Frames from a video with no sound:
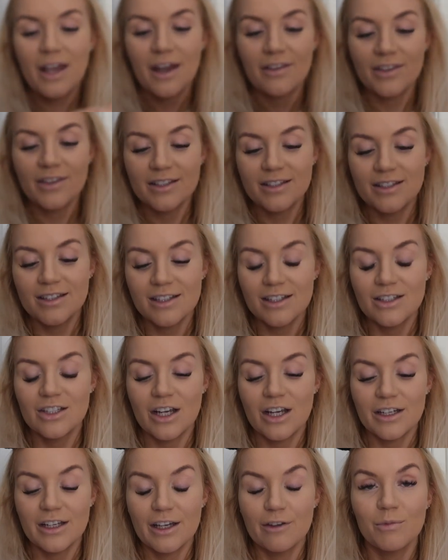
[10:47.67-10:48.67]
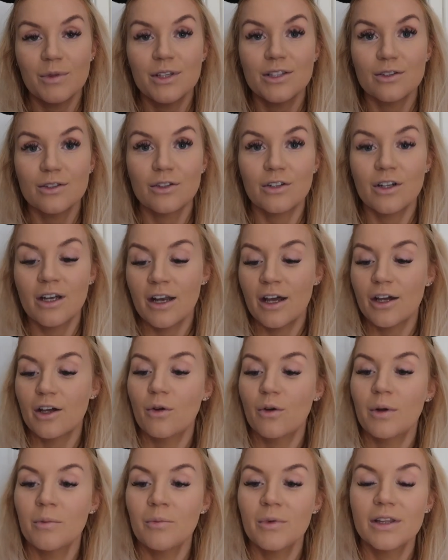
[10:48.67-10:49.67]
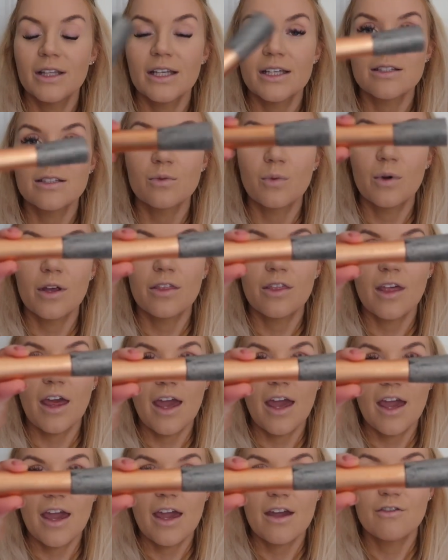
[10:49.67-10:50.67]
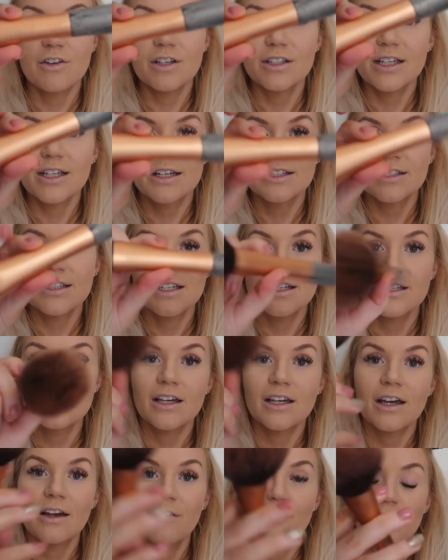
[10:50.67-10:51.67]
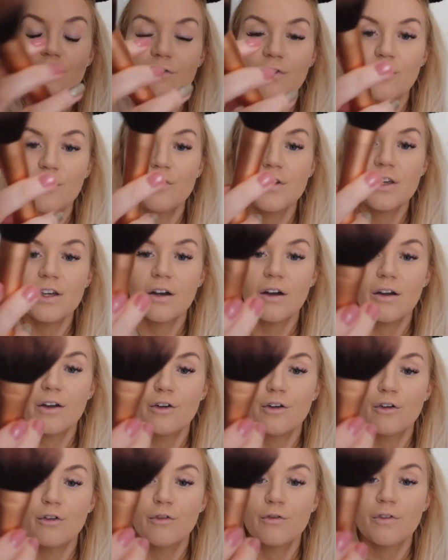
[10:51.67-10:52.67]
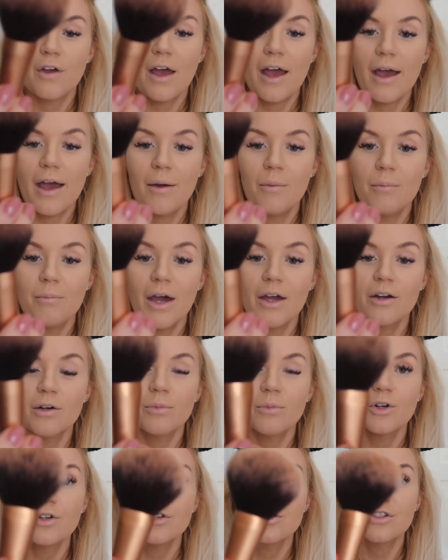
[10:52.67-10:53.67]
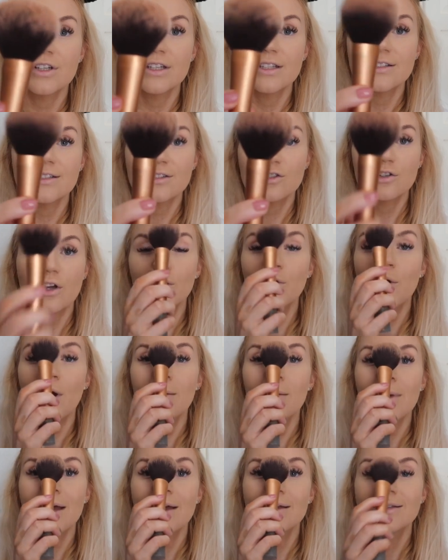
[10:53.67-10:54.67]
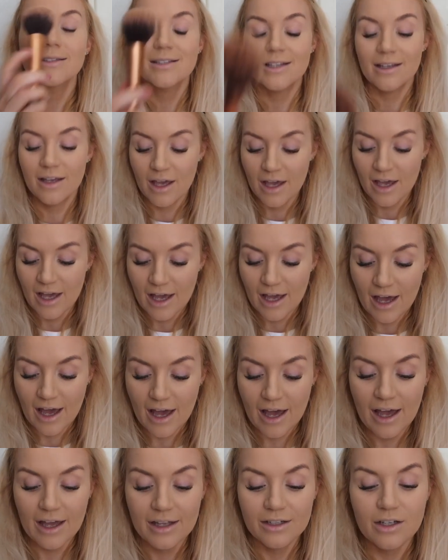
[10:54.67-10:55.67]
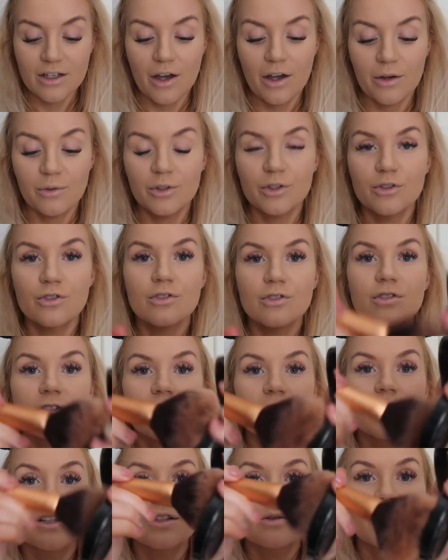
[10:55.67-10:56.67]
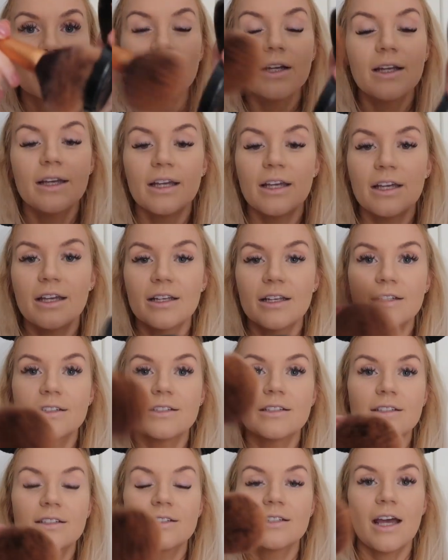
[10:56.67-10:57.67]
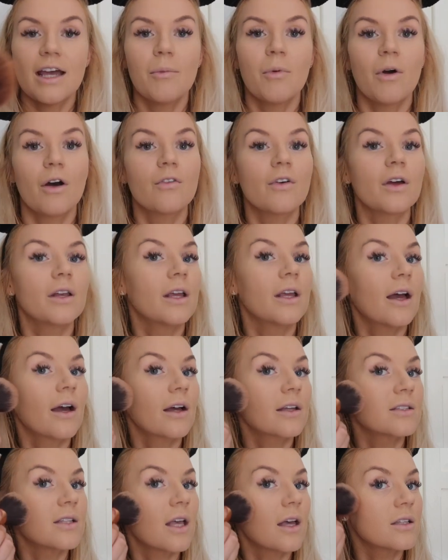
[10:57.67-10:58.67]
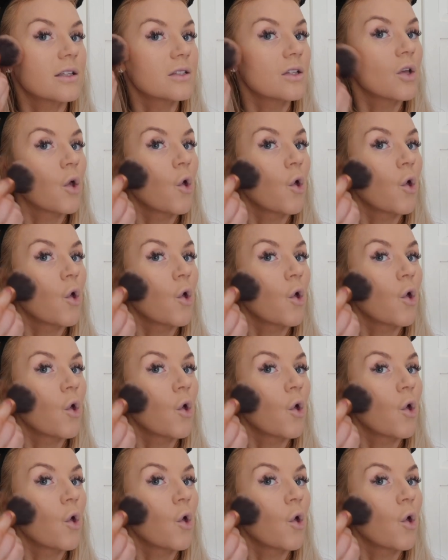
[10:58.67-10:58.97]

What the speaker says: yeah, this is the shade Give Me Sun, and I go in with this with a Real Technique fluffy kind of powder brush. It's ginormous, and I will just like swirl it in, tap off any excess,